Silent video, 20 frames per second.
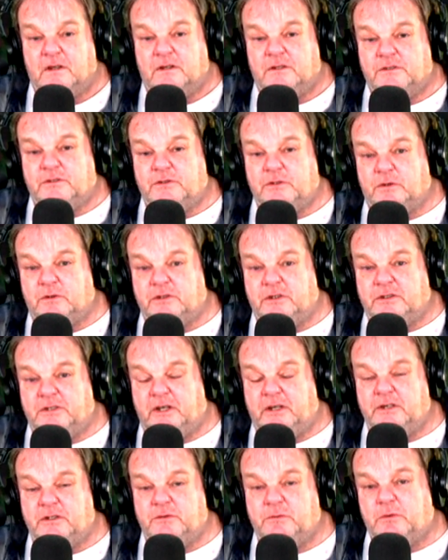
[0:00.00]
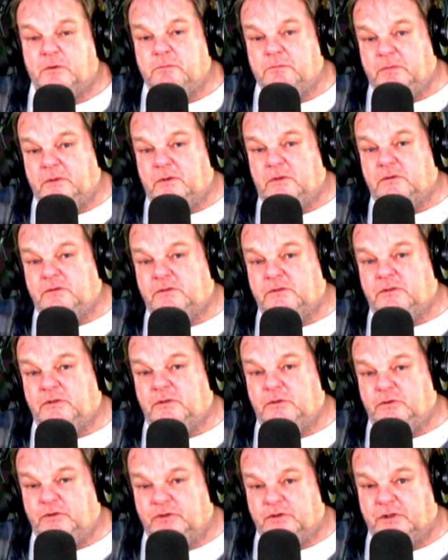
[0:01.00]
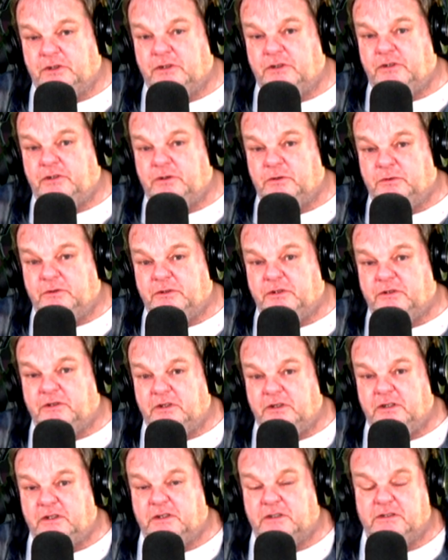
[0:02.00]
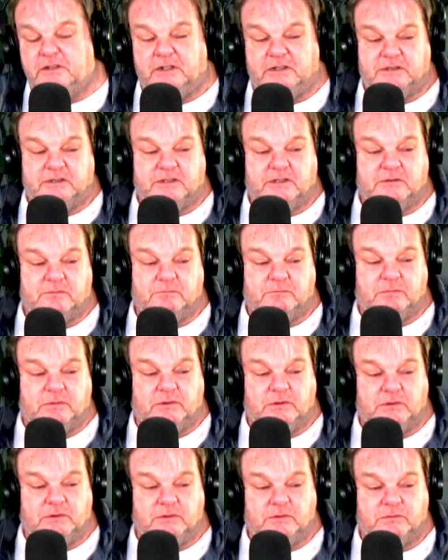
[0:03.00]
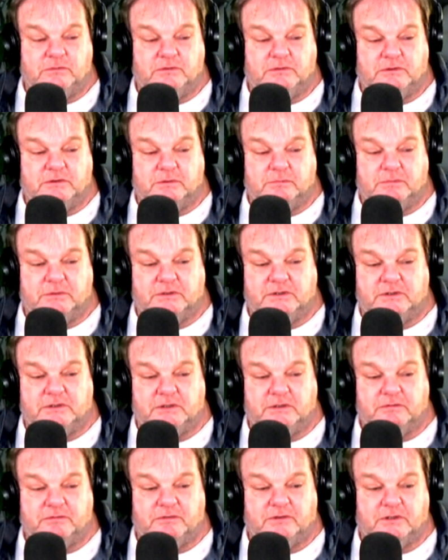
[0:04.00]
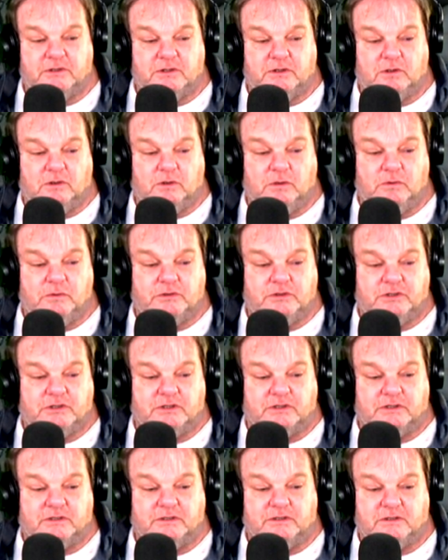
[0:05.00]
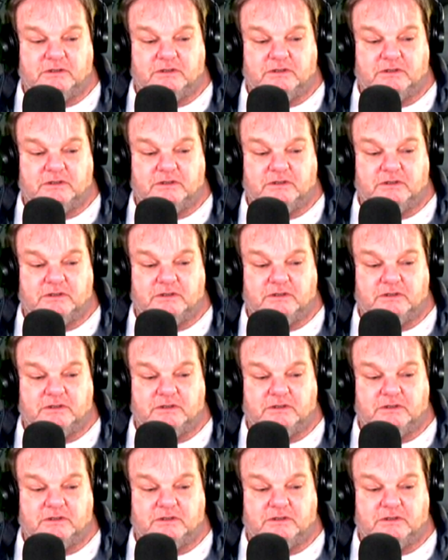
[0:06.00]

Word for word: So the tanks were built to trick you into thinking they didn't pollute the Pacific Ocean.